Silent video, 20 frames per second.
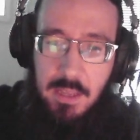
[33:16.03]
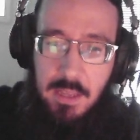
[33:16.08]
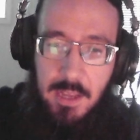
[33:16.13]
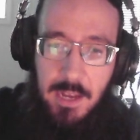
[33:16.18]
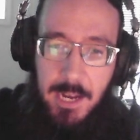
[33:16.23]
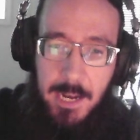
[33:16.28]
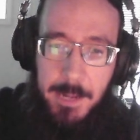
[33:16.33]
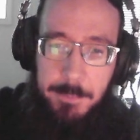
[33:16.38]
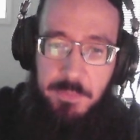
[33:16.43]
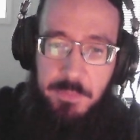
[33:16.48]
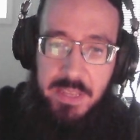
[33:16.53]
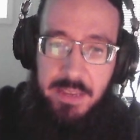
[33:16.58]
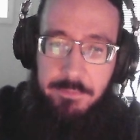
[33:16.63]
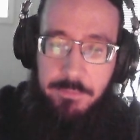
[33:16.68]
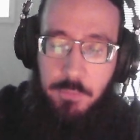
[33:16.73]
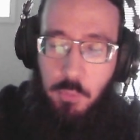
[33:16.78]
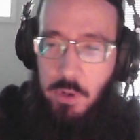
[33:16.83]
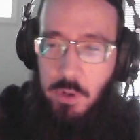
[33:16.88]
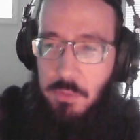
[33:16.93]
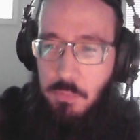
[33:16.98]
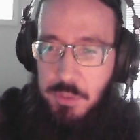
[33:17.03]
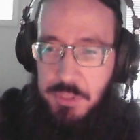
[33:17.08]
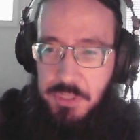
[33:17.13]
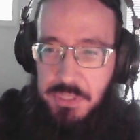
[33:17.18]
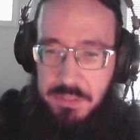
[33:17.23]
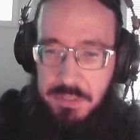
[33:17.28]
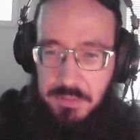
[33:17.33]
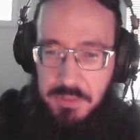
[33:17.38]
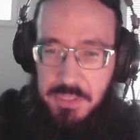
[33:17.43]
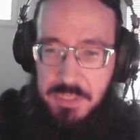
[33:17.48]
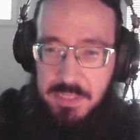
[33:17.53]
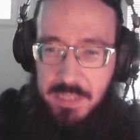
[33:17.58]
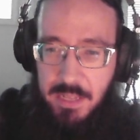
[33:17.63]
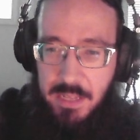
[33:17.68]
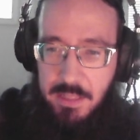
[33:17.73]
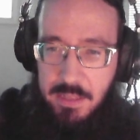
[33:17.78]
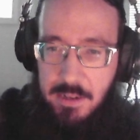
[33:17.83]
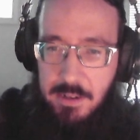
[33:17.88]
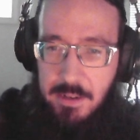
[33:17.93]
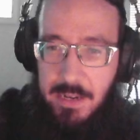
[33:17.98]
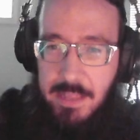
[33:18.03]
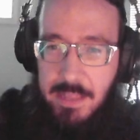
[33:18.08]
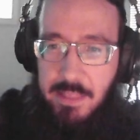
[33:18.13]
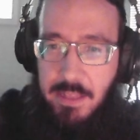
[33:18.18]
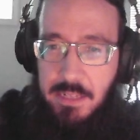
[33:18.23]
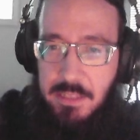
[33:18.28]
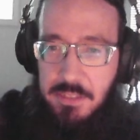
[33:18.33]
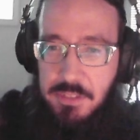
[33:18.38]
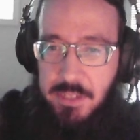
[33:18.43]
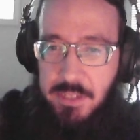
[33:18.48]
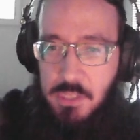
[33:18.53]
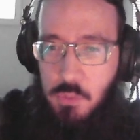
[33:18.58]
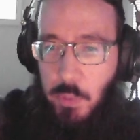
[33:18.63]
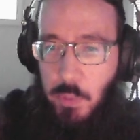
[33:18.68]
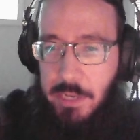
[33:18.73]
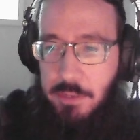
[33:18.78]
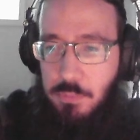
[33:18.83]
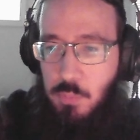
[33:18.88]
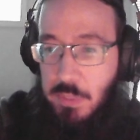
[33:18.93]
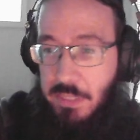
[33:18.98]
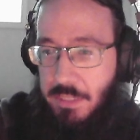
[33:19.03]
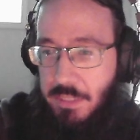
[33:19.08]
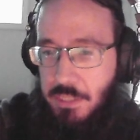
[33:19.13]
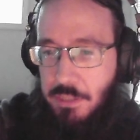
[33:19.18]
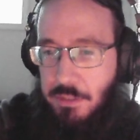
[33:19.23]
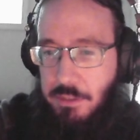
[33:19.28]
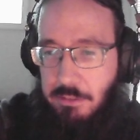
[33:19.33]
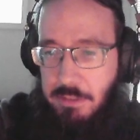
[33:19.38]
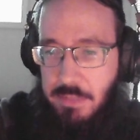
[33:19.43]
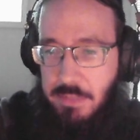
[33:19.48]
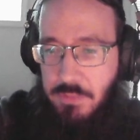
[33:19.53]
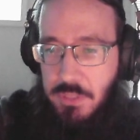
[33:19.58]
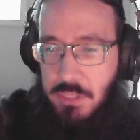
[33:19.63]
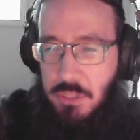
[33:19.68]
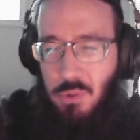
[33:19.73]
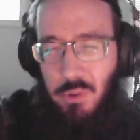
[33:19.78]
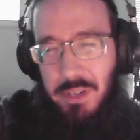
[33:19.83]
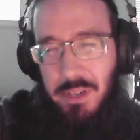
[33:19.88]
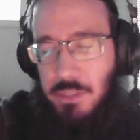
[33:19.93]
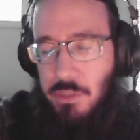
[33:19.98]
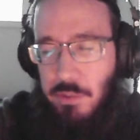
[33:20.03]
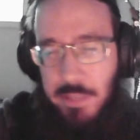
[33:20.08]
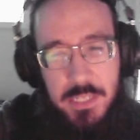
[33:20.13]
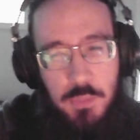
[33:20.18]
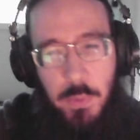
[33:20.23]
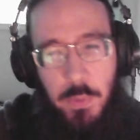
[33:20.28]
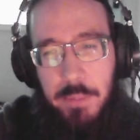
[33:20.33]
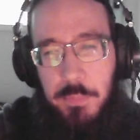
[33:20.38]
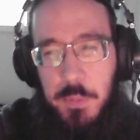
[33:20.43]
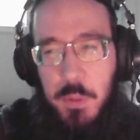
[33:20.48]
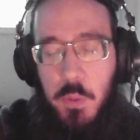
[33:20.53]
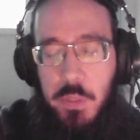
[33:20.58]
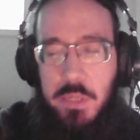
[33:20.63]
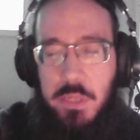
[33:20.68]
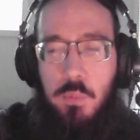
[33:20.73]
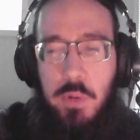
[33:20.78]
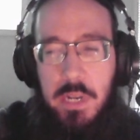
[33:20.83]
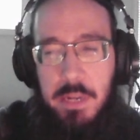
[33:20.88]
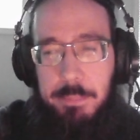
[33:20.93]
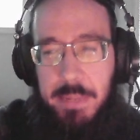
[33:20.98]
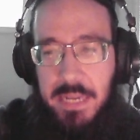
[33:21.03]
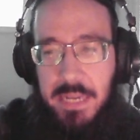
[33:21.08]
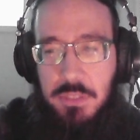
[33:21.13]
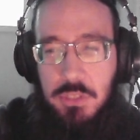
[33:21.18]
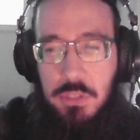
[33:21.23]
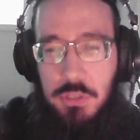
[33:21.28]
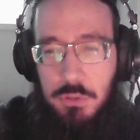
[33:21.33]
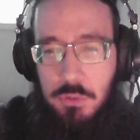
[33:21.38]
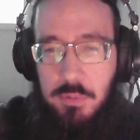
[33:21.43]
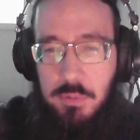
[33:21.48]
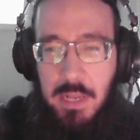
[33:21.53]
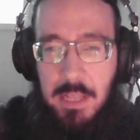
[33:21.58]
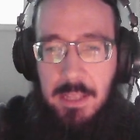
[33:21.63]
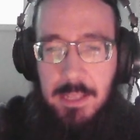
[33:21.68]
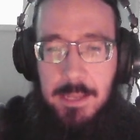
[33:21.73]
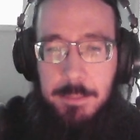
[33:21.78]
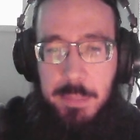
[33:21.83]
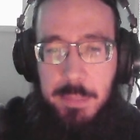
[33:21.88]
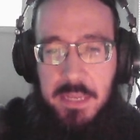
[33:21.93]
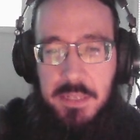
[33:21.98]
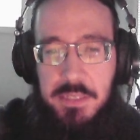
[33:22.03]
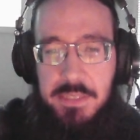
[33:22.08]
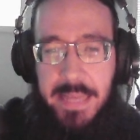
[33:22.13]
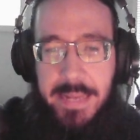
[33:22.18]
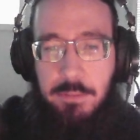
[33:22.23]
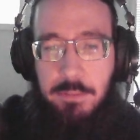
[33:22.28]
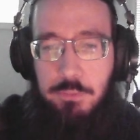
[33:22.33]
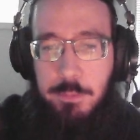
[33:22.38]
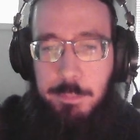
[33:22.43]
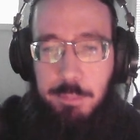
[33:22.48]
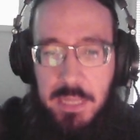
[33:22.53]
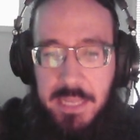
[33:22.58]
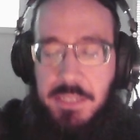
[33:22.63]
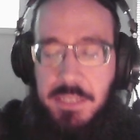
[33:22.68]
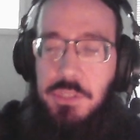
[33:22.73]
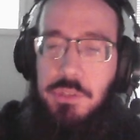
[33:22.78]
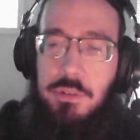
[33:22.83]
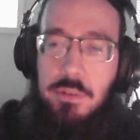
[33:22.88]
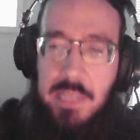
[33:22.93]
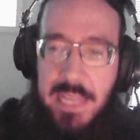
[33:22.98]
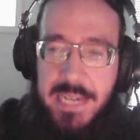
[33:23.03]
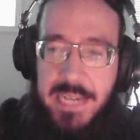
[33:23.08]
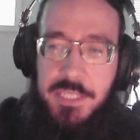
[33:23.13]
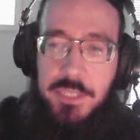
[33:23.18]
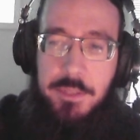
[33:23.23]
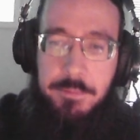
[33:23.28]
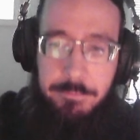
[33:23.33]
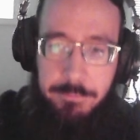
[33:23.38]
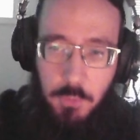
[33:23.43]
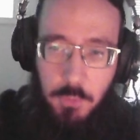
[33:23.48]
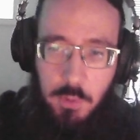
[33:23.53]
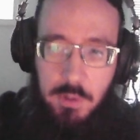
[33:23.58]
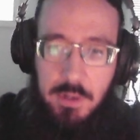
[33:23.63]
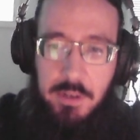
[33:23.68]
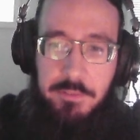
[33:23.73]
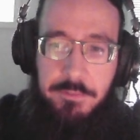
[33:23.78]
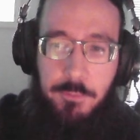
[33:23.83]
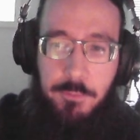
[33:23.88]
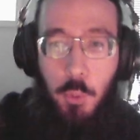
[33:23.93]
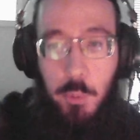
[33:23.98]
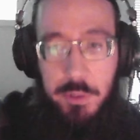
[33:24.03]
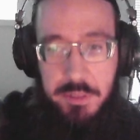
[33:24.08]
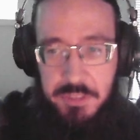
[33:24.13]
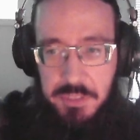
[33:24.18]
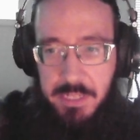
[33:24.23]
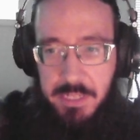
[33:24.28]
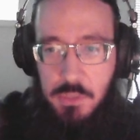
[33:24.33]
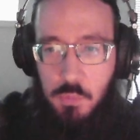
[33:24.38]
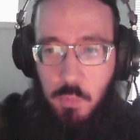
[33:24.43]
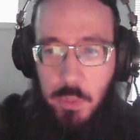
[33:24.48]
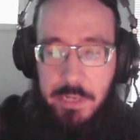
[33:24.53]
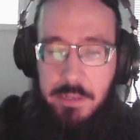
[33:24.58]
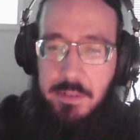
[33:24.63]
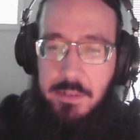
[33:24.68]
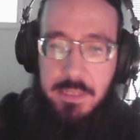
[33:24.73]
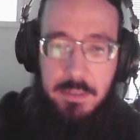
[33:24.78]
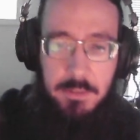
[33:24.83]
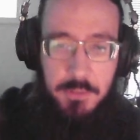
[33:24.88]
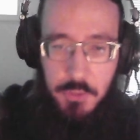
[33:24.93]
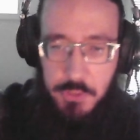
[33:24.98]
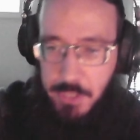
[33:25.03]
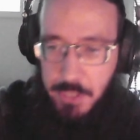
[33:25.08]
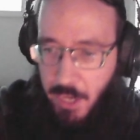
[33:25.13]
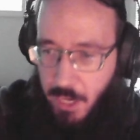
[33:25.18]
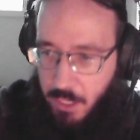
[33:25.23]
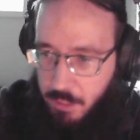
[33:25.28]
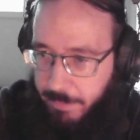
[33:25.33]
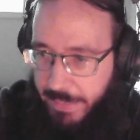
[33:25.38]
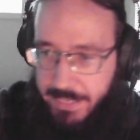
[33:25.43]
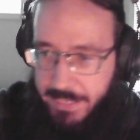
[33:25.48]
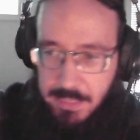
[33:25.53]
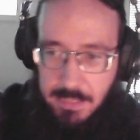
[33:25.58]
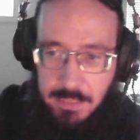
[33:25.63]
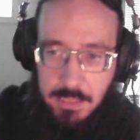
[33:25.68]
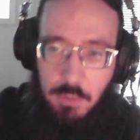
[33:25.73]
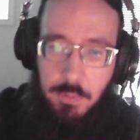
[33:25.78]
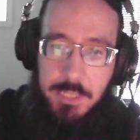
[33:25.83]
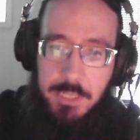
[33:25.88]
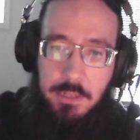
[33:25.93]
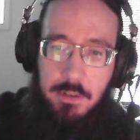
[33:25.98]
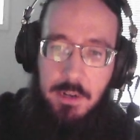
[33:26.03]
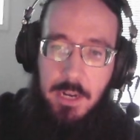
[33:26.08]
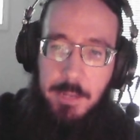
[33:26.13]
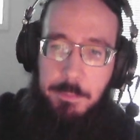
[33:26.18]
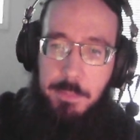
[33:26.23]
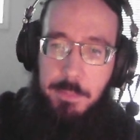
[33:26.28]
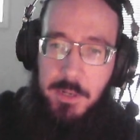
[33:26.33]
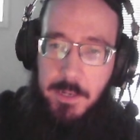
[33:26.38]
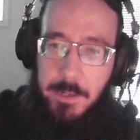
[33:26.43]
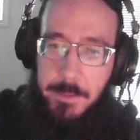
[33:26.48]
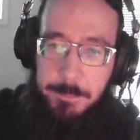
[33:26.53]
the amphora will still stay there, and then the Styx water will enter your inventory. So that's why we only want to buy 2, because that'll replace your last amphora for the Styx water. It'll just automatically go on your hotbar.